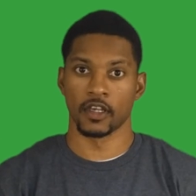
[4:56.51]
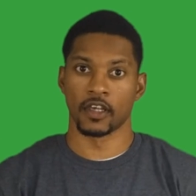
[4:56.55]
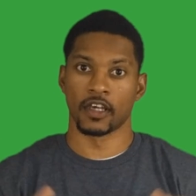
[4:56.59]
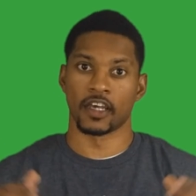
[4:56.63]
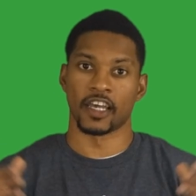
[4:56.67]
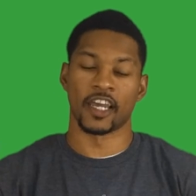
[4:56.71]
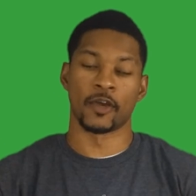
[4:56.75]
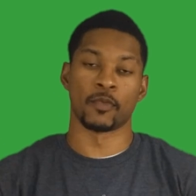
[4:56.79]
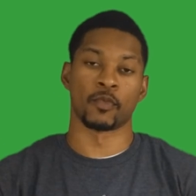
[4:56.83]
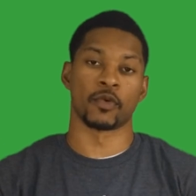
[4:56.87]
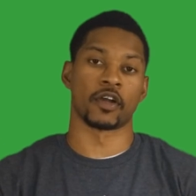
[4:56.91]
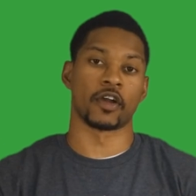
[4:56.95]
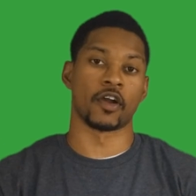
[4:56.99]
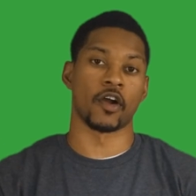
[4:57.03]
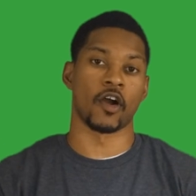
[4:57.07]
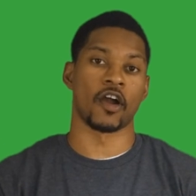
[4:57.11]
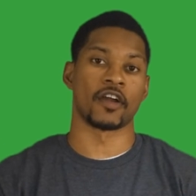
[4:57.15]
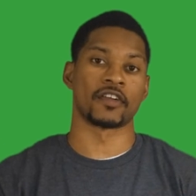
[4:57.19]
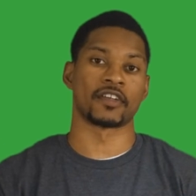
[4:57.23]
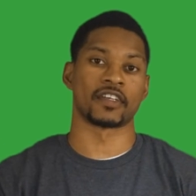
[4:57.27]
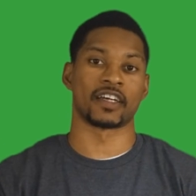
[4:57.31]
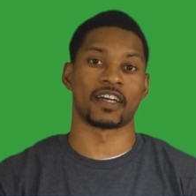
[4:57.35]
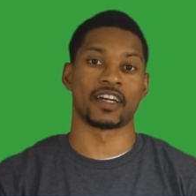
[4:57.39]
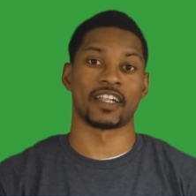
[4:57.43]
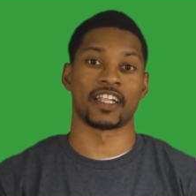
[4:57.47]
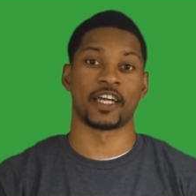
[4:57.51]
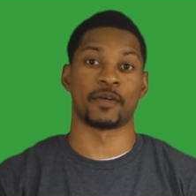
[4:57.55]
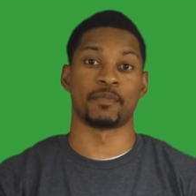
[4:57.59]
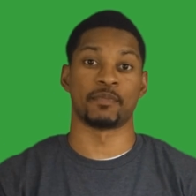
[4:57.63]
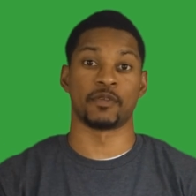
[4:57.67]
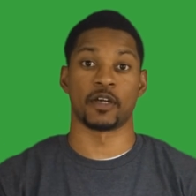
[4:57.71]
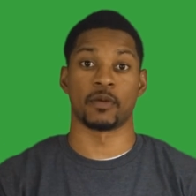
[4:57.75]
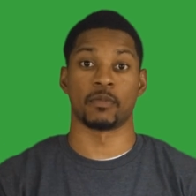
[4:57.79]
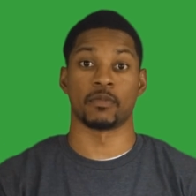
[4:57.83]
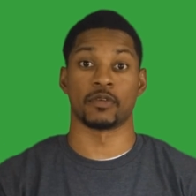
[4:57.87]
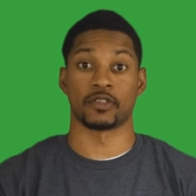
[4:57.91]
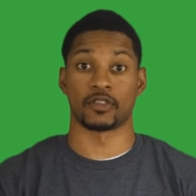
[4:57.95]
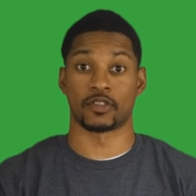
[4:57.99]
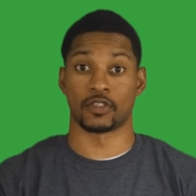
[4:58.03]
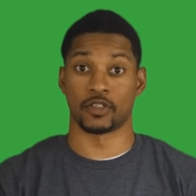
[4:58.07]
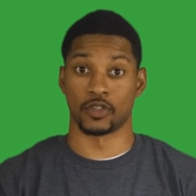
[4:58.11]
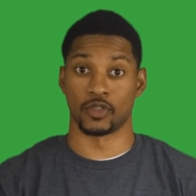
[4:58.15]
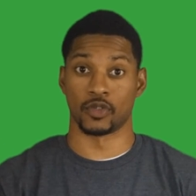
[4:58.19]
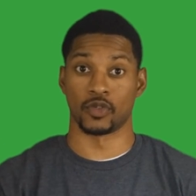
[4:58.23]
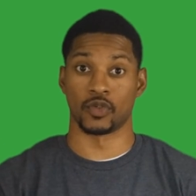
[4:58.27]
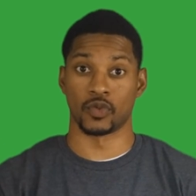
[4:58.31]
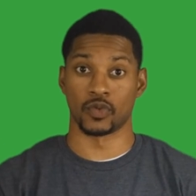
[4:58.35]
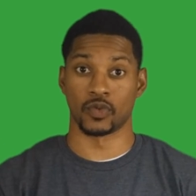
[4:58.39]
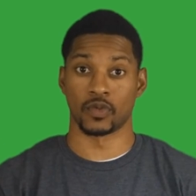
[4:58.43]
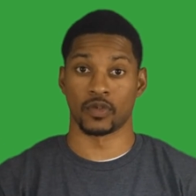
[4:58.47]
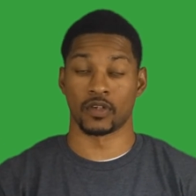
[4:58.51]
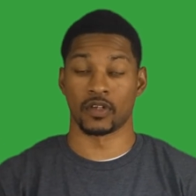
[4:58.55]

In regard to claim number two,